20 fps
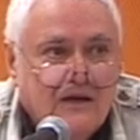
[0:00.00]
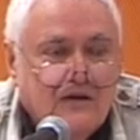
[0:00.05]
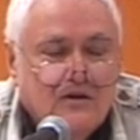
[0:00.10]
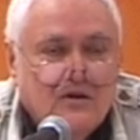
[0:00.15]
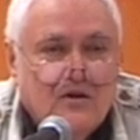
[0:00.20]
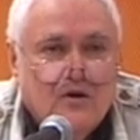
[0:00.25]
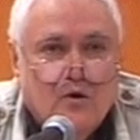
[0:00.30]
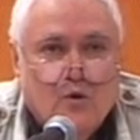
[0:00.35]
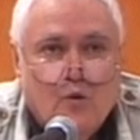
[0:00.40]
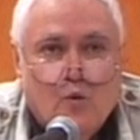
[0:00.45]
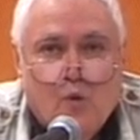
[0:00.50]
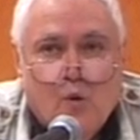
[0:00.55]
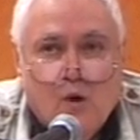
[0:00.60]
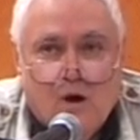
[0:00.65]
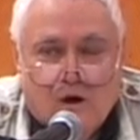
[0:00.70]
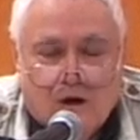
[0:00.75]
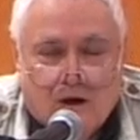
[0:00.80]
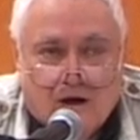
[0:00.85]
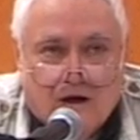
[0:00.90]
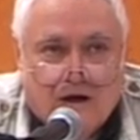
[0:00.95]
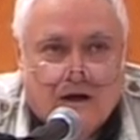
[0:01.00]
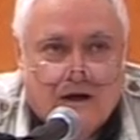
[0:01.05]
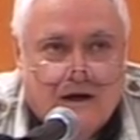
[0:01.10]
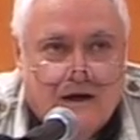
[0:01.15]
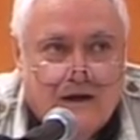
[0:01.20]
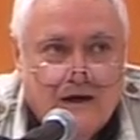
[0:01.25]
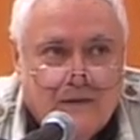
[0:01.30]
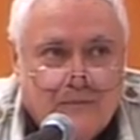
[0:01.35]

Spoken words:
to work.